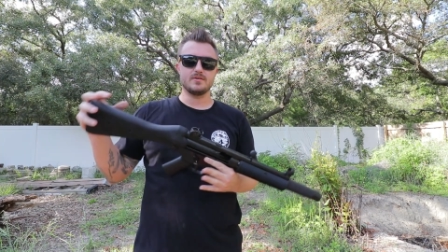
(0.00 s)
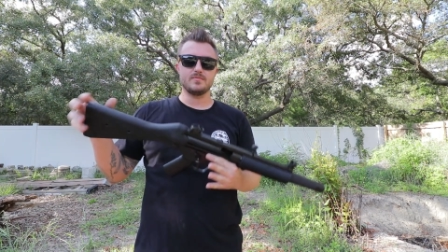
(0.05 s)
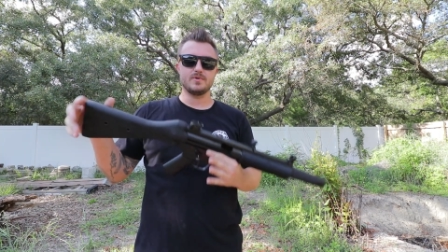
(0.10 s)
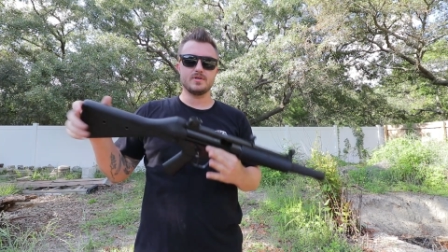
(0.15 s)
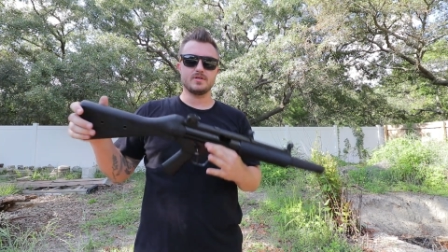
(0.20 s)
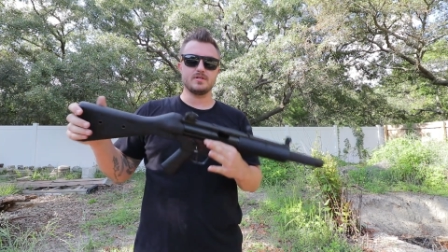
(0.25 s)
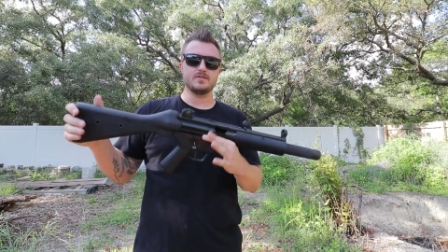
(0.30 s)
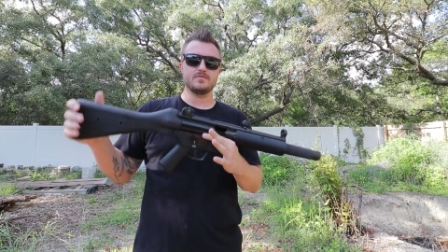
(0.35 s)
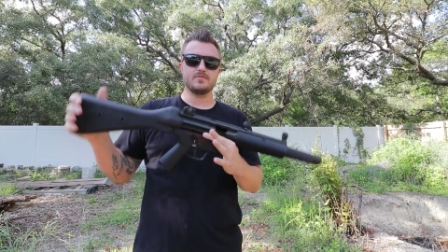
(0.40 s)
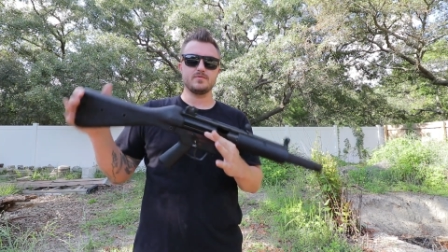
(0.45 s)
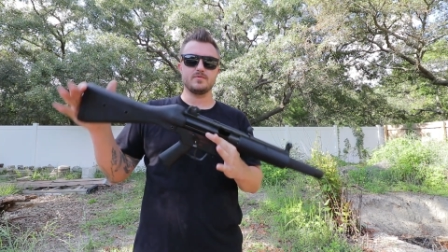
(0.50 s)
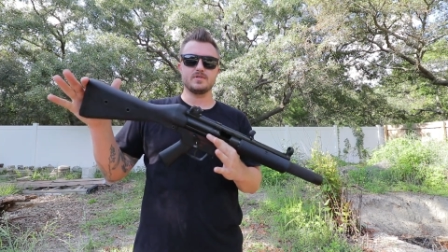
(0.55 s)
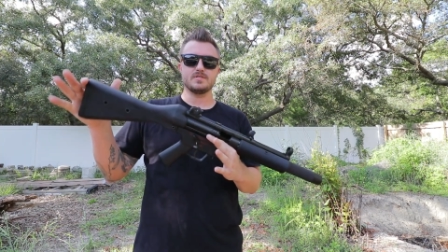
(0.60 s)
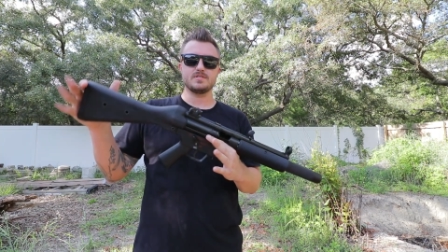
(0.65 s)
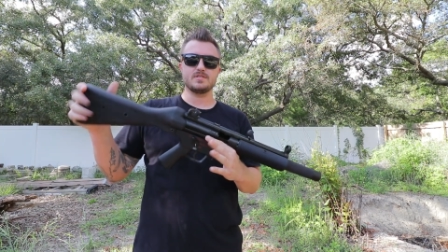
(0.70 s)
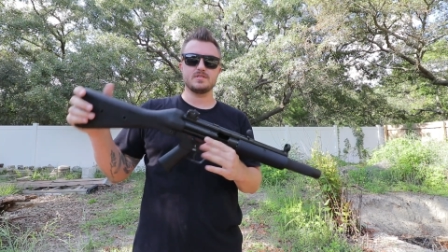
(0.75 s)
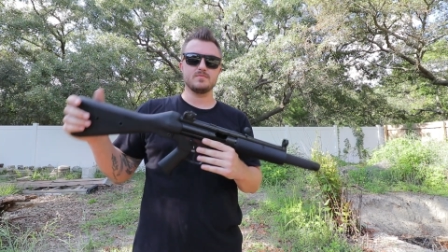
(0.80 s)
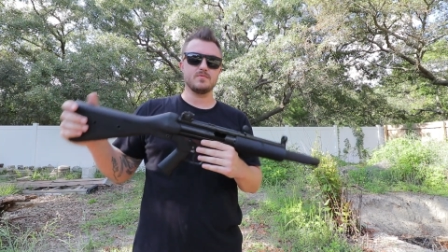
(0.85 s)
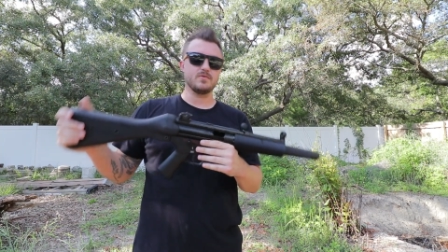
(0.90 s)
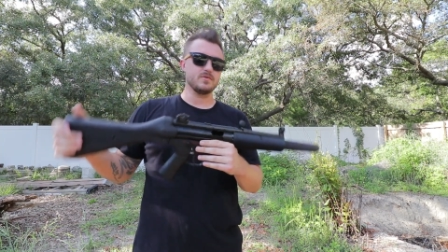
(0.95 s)
but if you want to
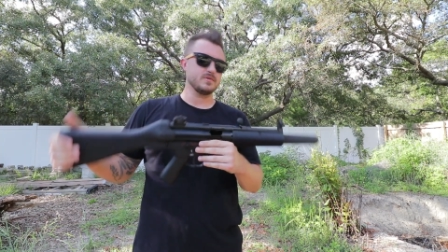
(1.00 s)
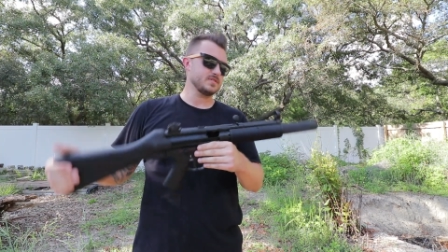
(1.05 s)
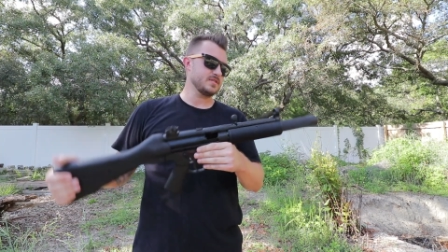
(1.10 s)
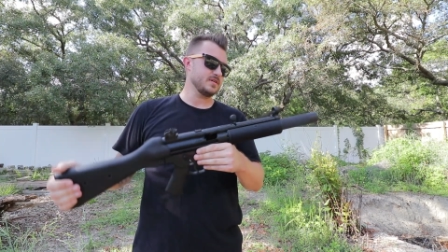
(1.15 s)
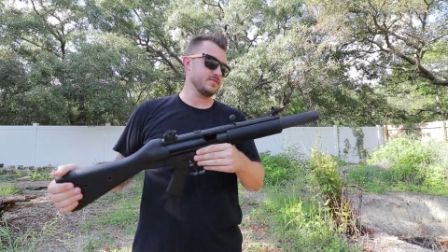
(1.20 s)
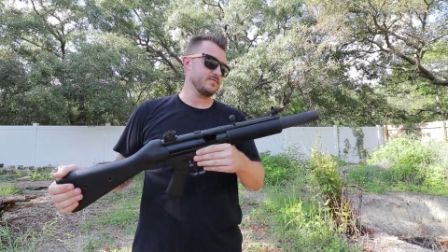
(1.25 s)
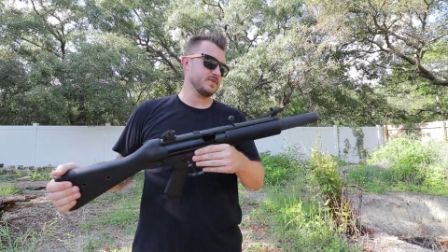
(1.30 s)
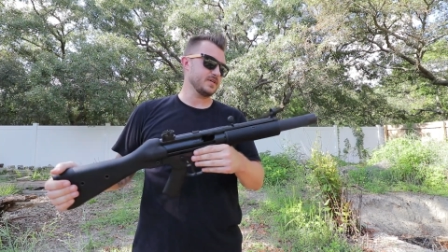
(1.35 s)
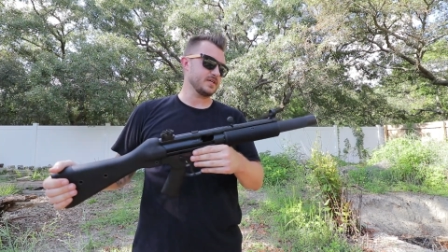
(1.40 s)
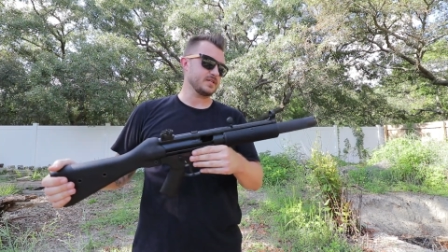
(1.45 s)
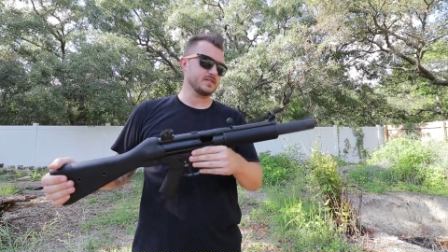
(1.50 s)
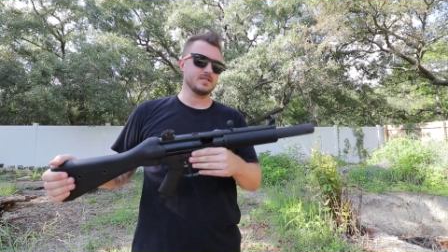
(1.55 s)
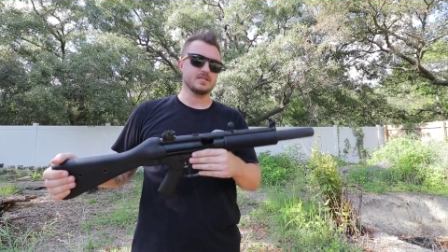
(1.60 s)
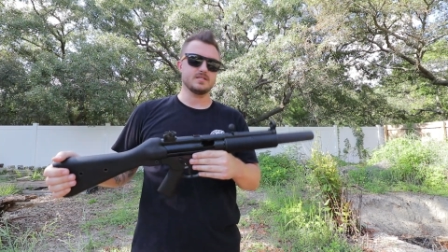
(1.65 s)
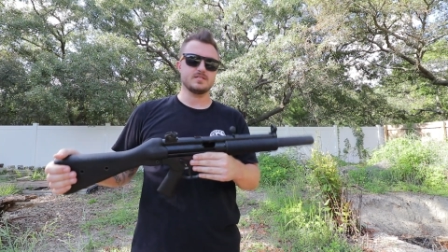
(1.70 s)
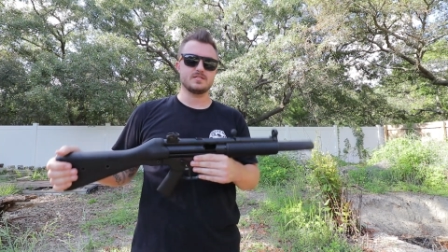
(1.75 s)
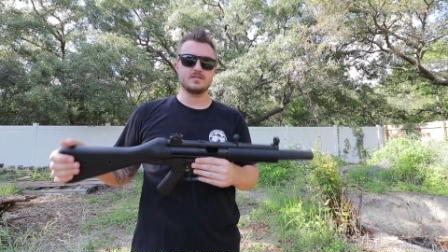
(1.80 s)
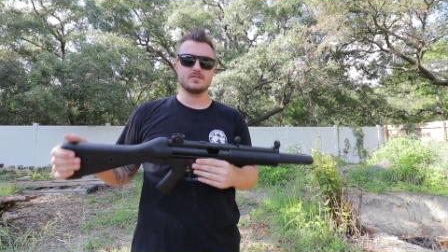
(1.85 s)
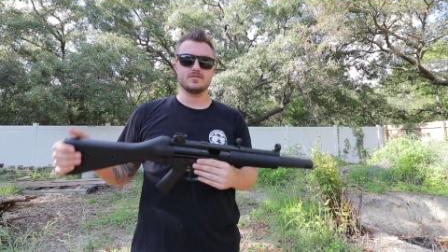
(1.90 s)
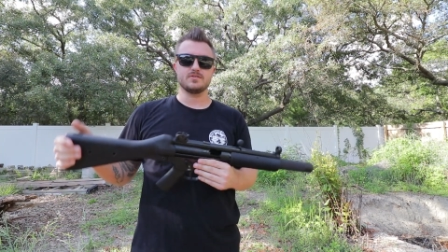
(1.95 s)
see more stuff like
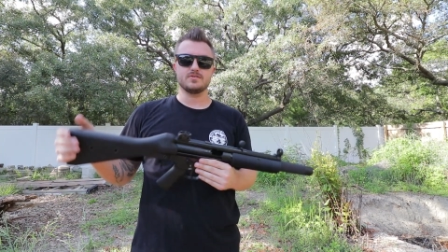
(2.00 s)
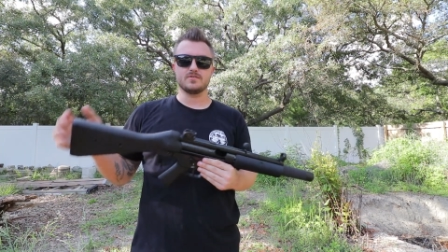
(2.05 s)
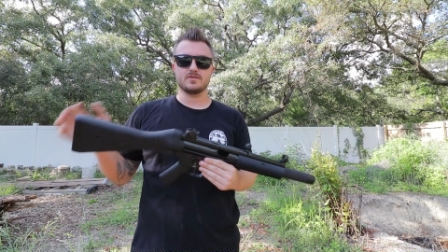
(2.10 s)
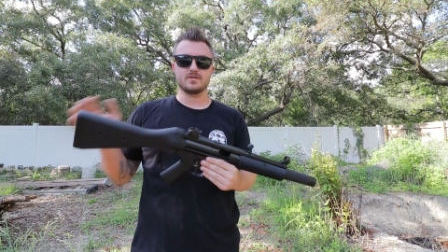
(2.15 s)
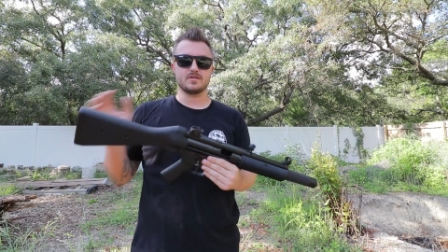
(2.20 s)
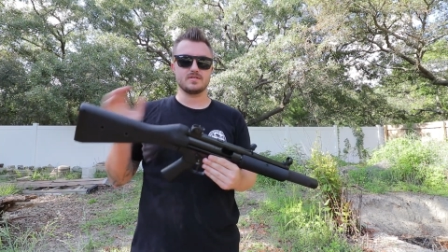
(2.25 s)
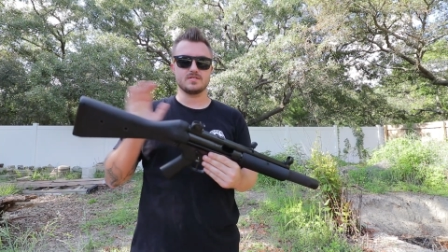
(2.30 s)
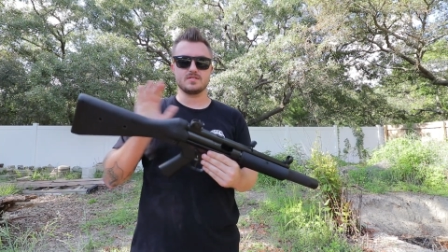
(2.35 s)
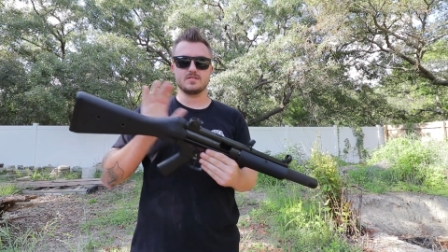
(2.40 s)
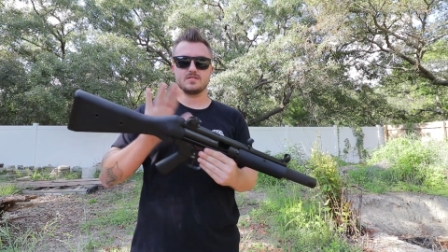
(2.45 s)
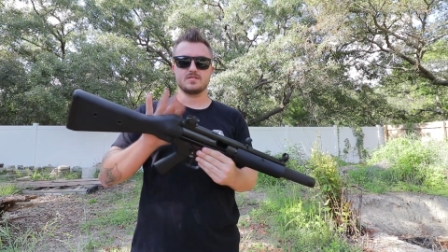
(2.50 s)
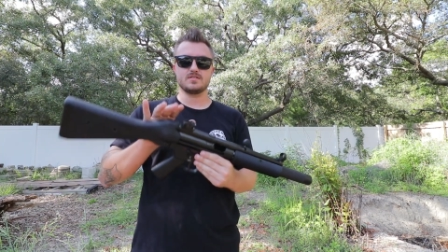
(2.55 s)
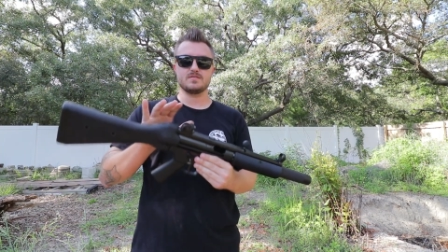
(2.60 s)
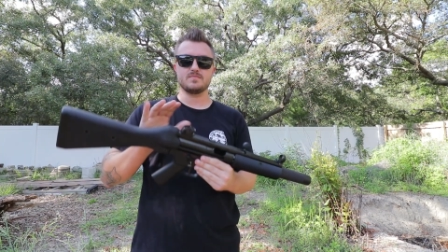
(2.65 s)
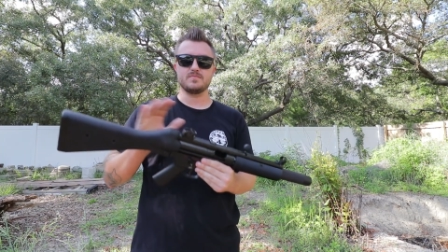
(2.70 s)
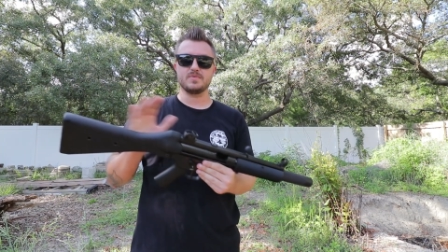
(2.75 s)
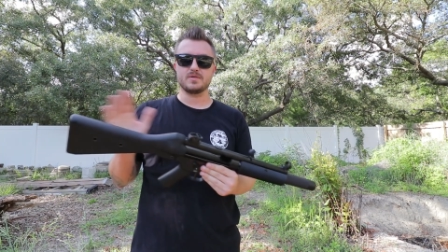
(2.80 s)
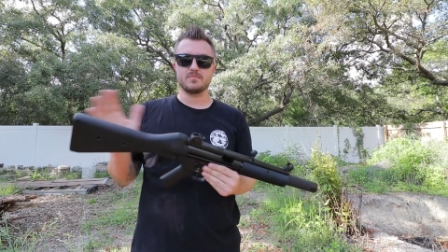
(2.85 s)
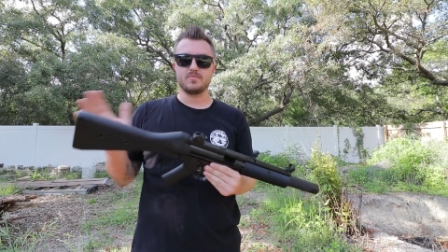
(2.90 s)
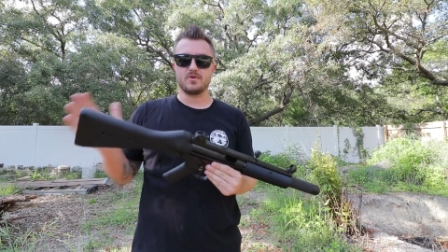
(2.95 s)
this, I'll do it because this is a
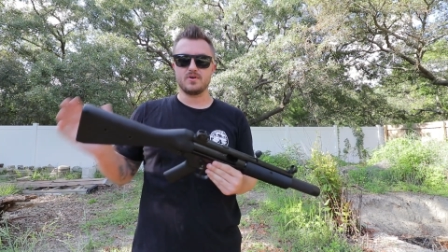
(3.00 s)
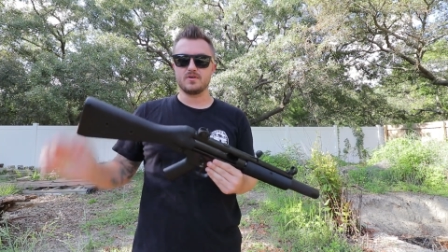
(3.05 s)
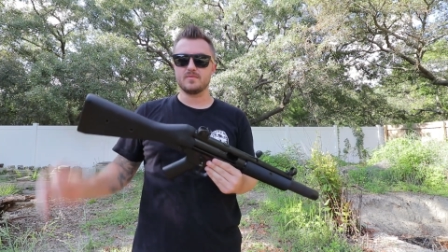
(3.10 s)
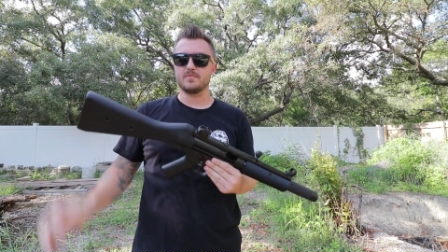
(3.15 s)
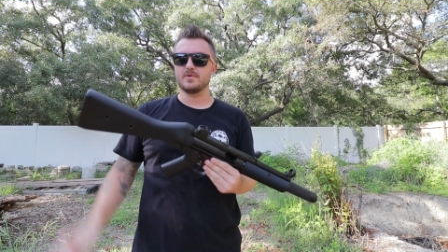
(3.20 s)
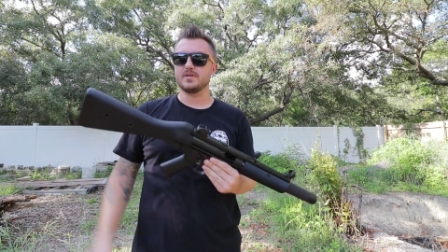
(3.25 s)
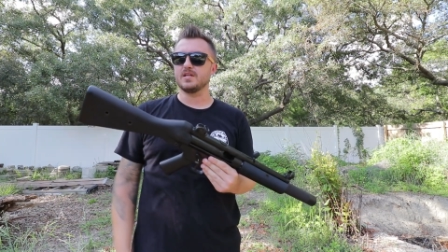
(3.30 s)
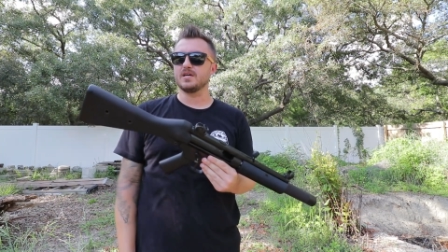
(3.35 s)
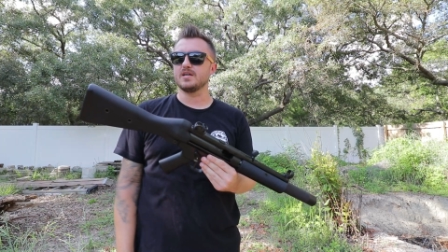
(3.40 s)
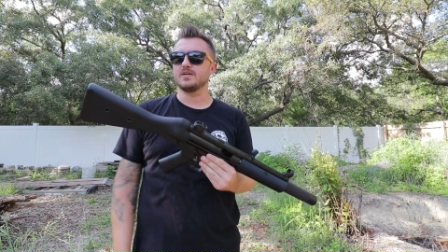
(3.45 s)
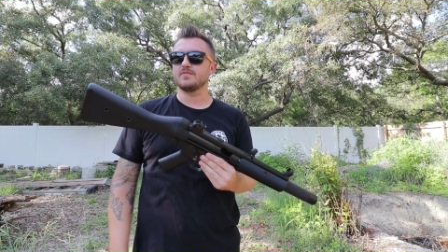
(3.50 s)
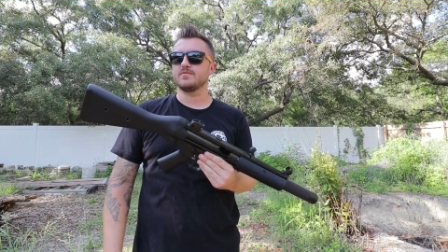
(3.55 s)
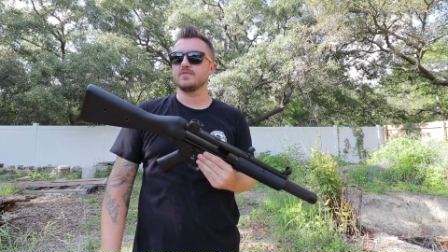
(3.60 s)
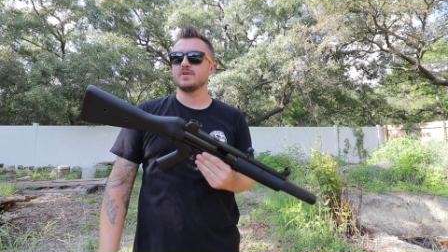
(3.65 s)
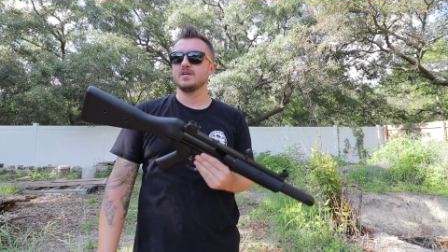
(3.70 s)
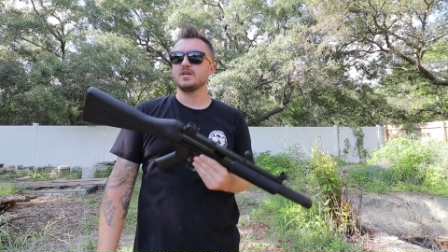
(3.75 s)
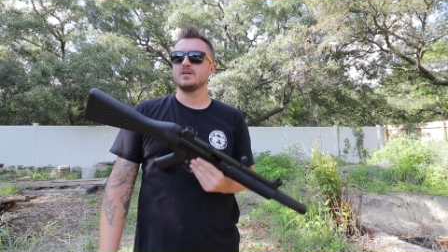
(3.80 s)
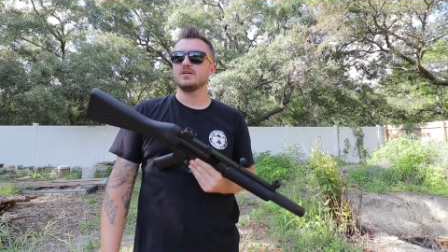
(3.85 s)
big part of my life.